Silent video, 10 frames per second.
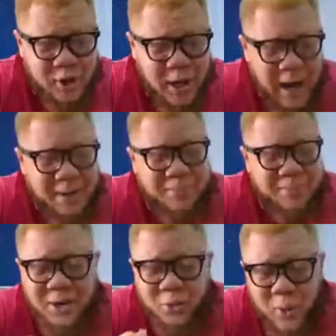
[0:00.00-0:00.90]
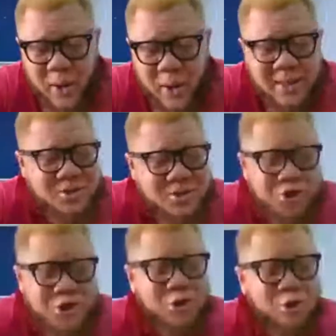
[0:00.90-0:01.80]
And by the way, it's not just
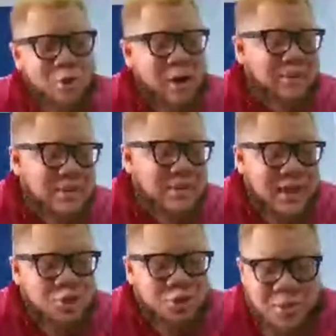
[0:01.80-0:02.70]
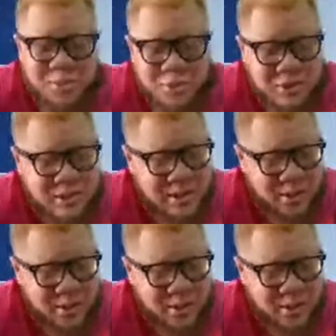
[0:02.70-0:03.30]
local tickets you'll be able to sell.